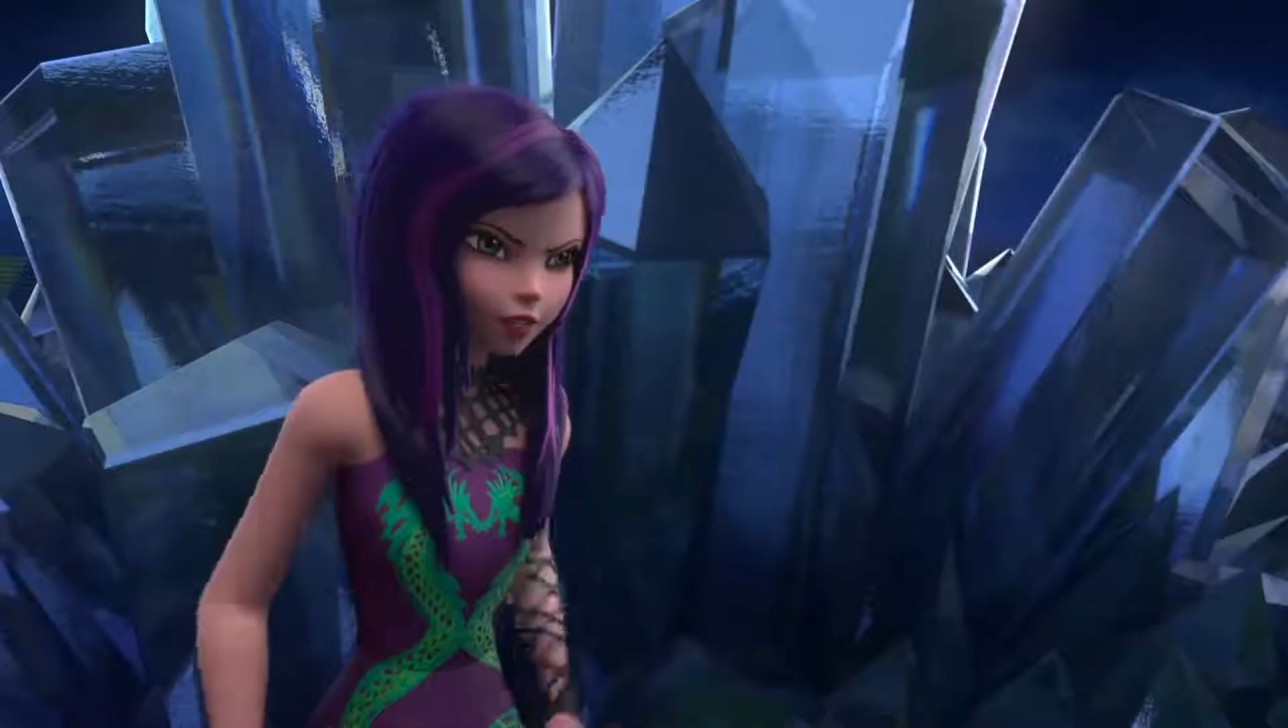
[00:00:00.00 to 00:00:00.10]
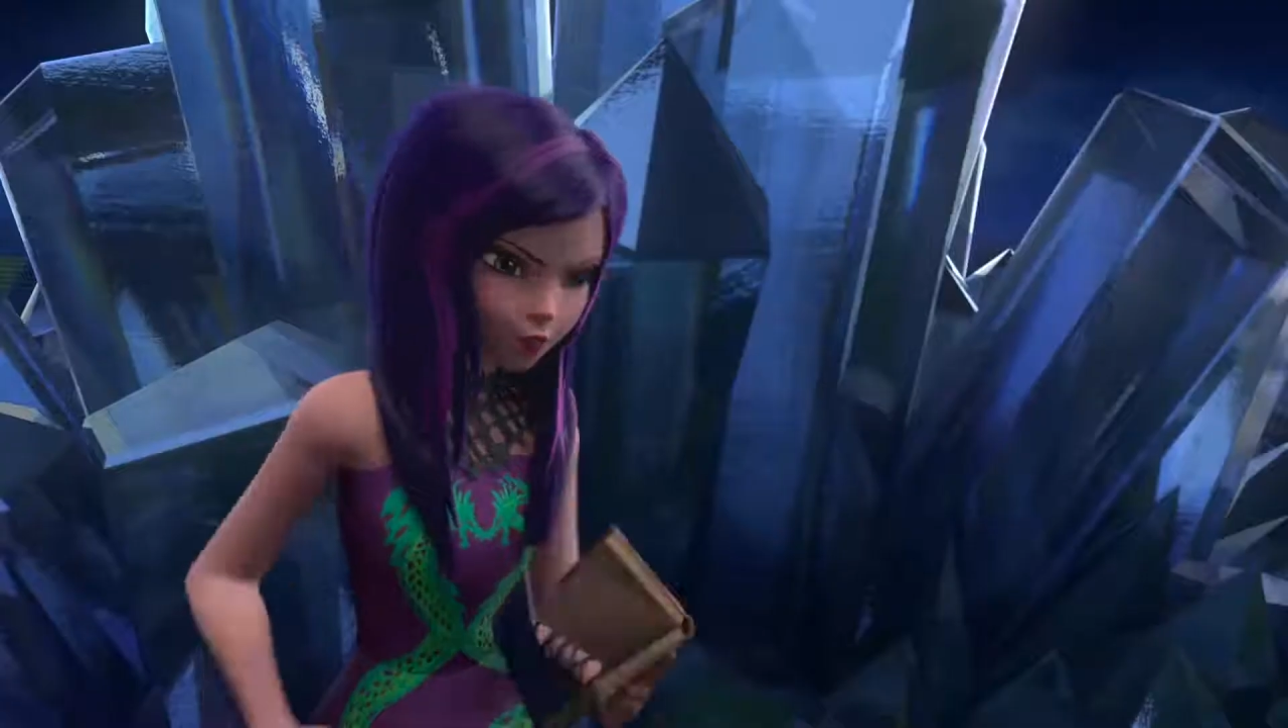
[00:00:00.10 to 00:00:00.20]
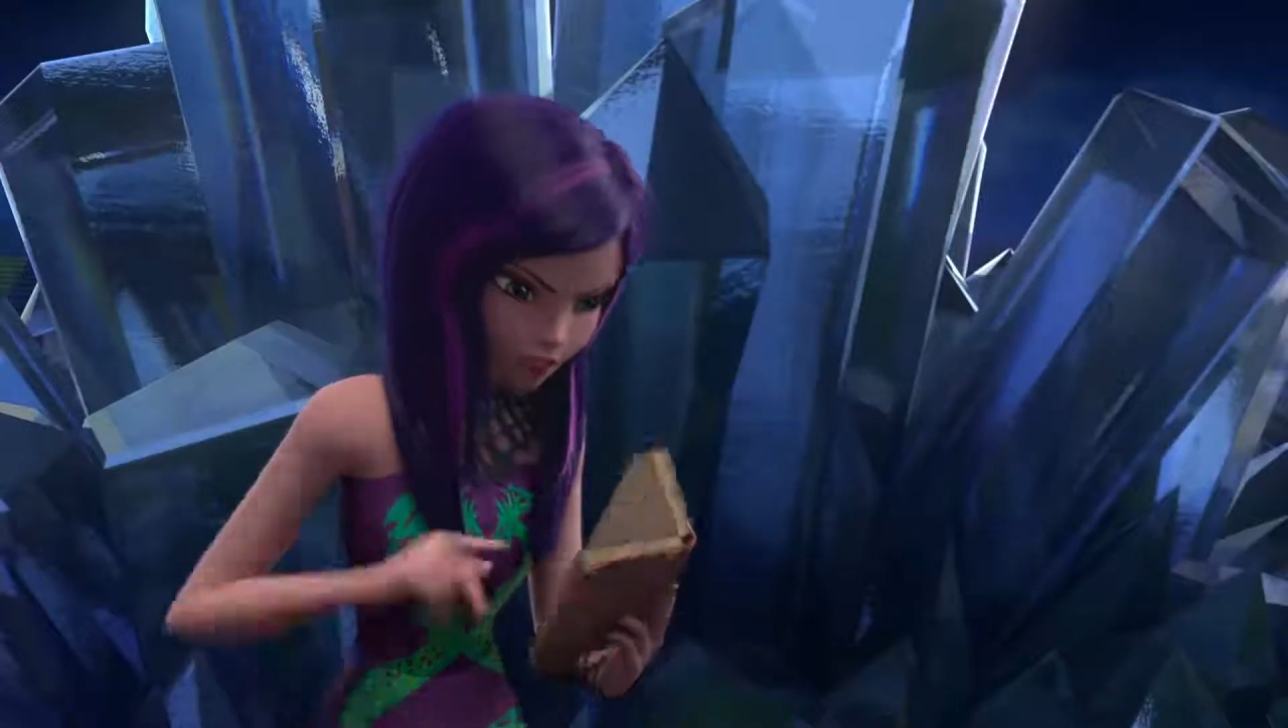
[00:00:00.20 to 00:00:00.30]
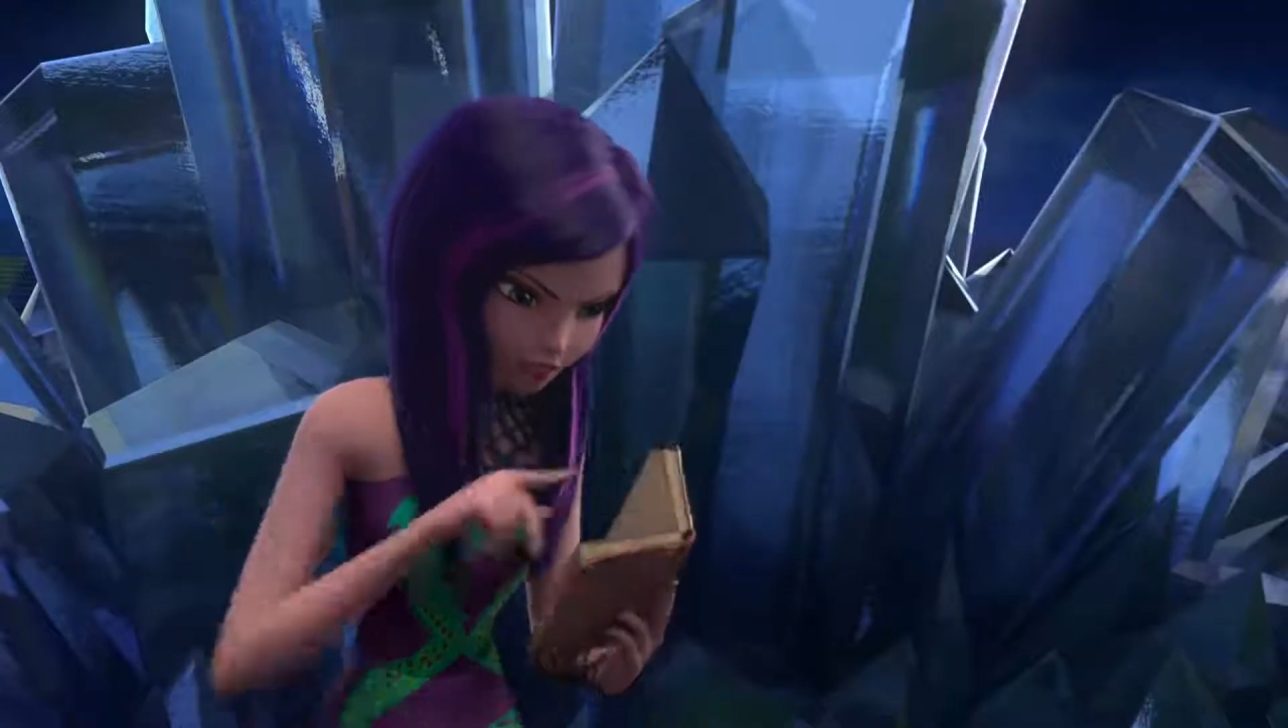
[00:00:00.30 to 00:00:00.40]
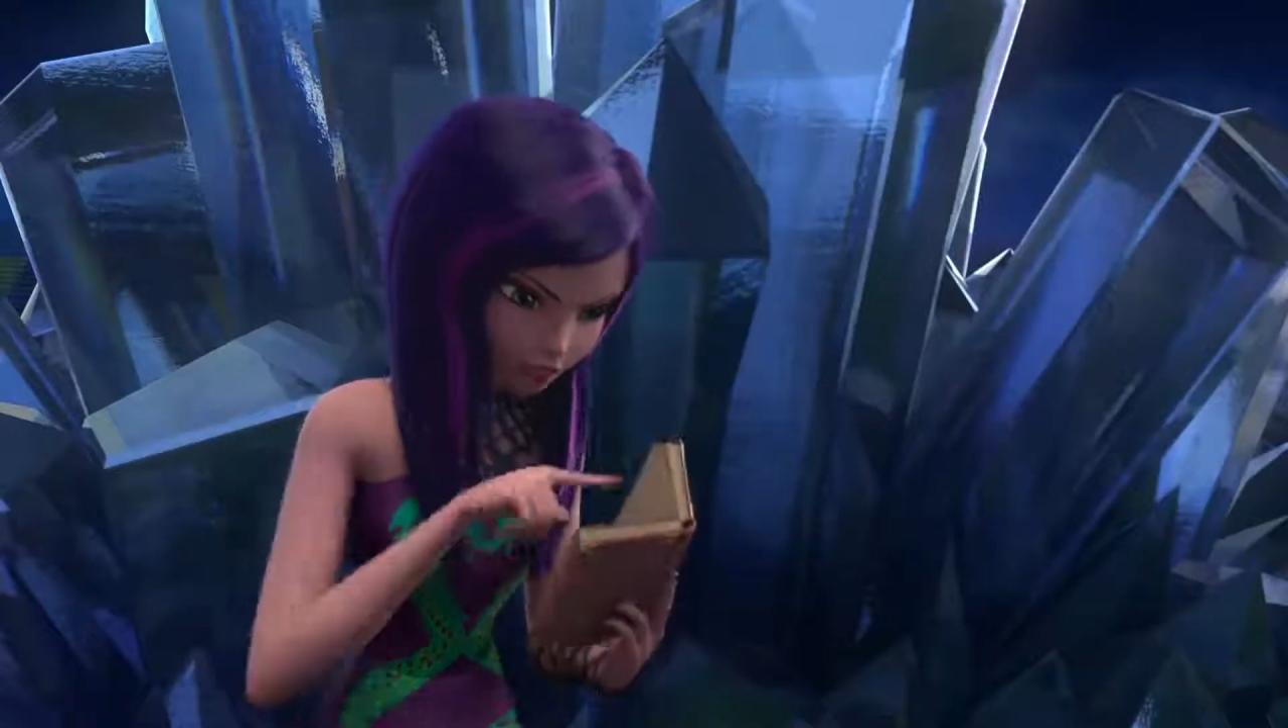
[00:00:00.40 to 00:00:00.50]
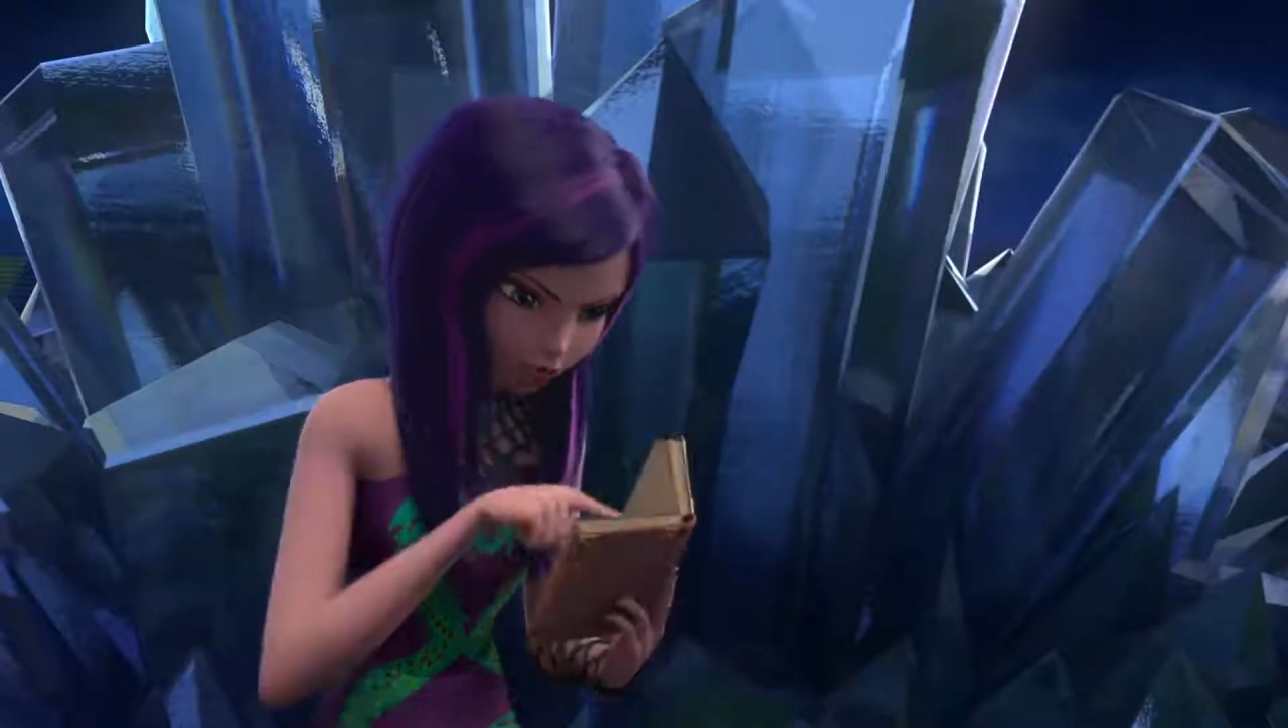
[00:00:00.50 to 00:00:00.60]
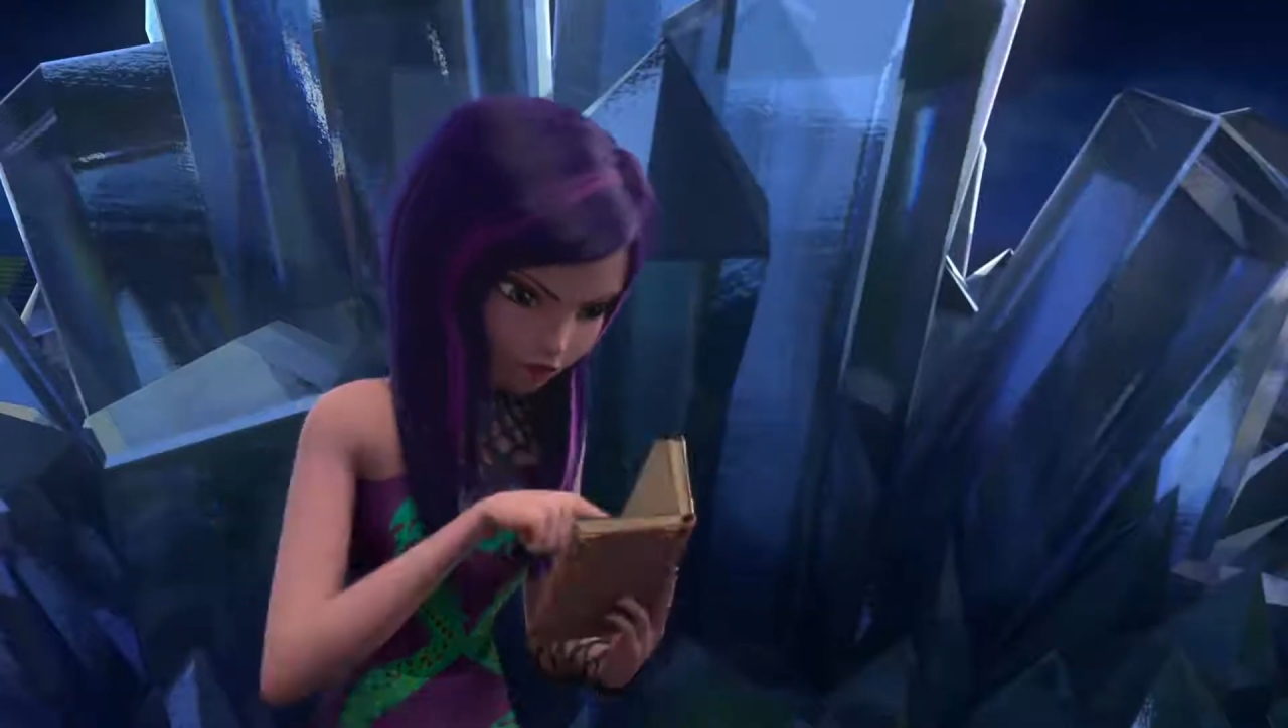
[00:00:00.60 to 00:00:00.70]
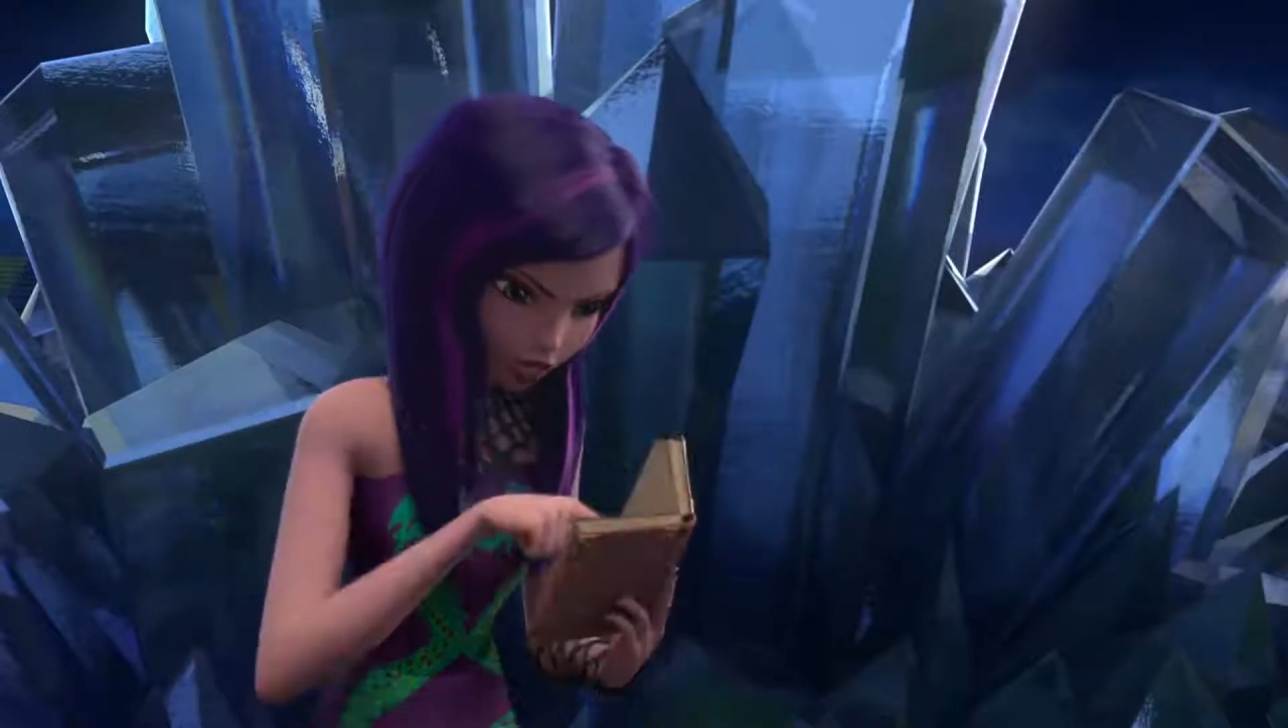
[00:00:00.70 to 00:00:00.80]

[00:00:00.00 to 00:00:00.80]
Twist of